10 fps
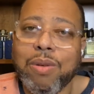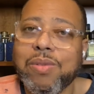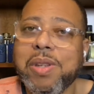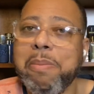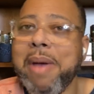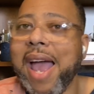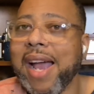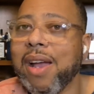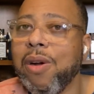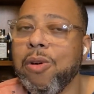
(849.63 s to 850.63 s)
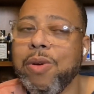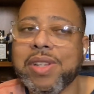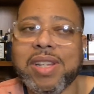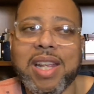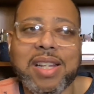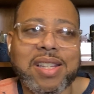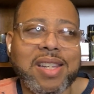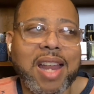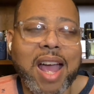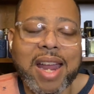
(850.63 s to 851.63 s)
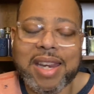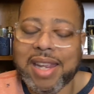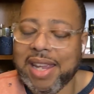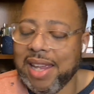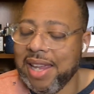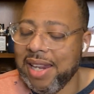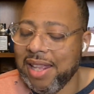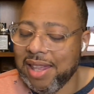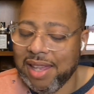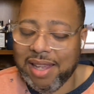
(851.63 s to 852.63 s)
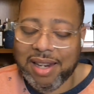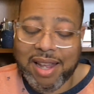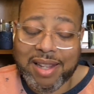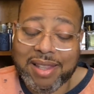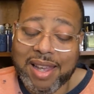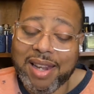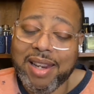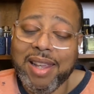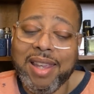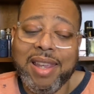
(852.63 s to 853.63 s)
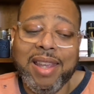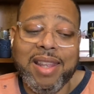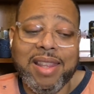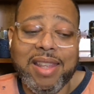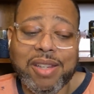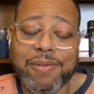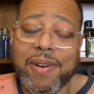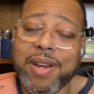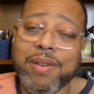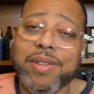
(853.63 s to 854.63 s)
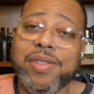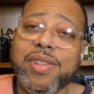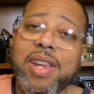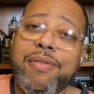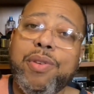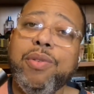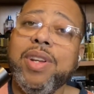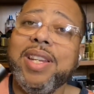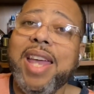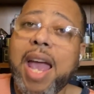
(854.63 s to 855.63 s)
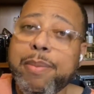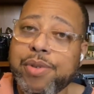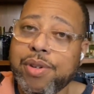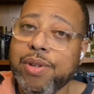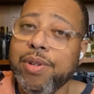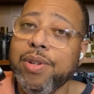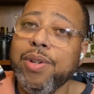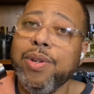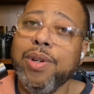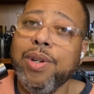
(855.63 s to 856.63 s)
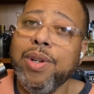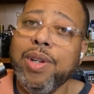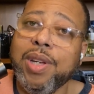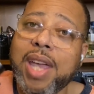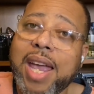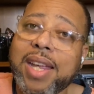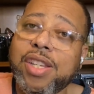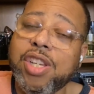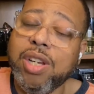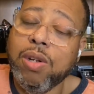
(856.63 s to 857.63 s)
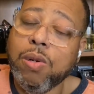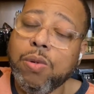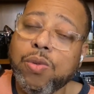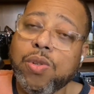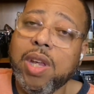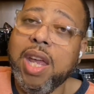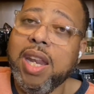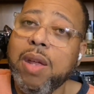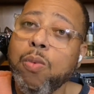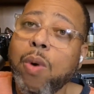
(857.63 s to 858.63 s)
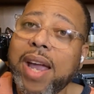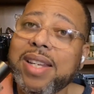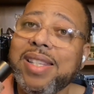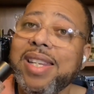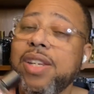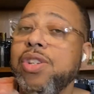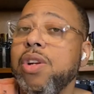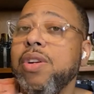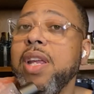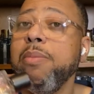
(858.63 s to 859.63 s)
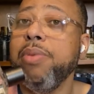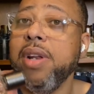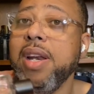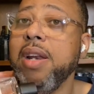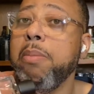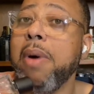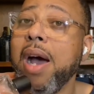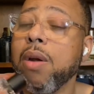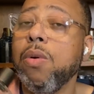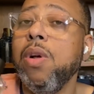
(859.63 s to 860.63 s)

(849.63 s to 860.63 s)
tobacco. It's not anything like that. This fragrance, if you could capture khaki chinos and a white t-shirt and put it in a bottle,